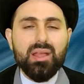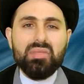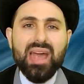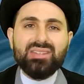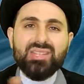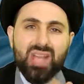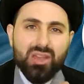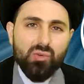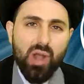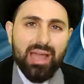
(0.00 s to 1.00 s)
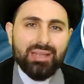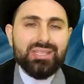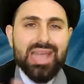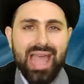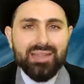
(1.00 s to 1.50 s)
That
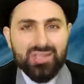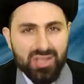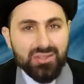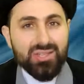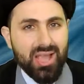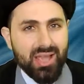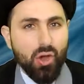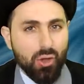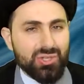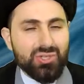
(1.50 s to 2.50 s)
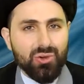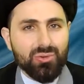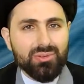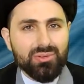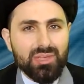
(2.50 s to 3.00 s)
sunrise and sunset
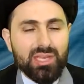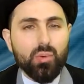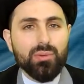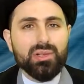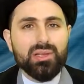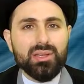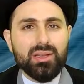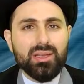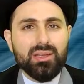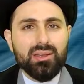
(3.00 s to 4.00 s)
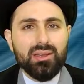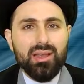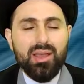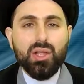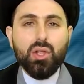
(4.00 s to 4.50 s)
also, equivalently,
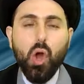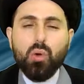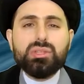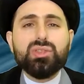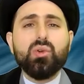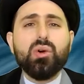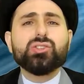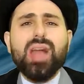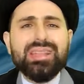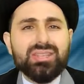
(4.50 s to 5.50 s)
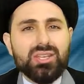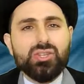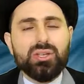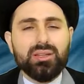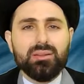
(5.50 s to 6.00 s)
goes through a
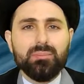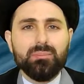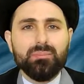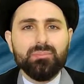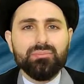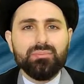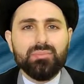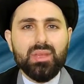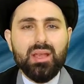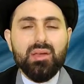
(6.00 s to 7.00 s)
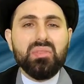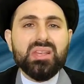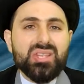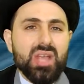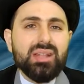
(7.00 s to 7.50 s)
transition.
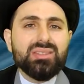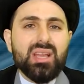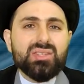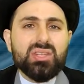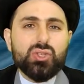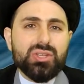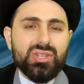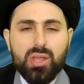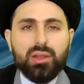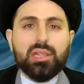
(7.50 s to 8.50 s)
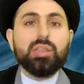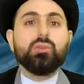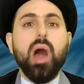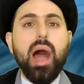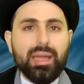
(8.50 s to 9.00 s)
The sun doesn't just suddenly
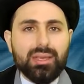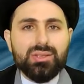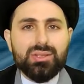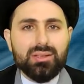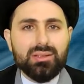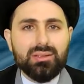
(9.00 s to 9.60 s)
rise.